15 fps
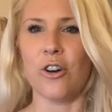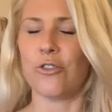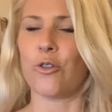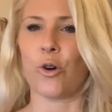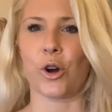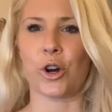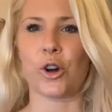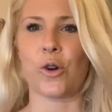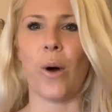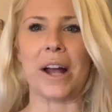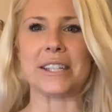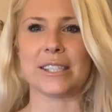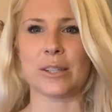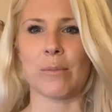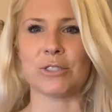for
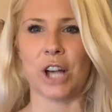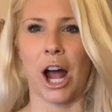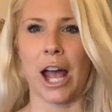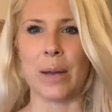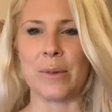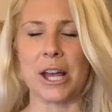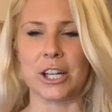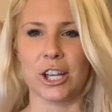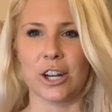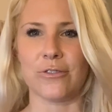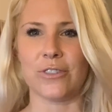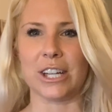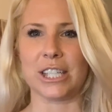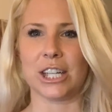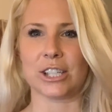quite some time and
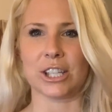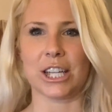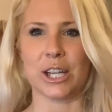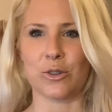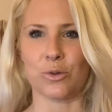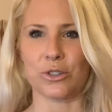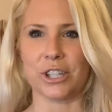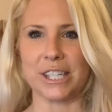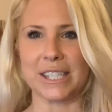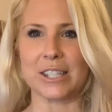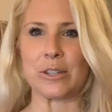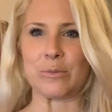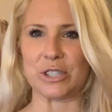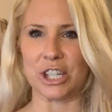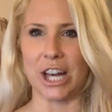conveniently released
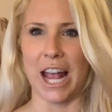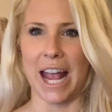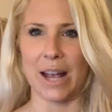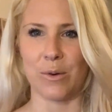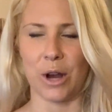them today.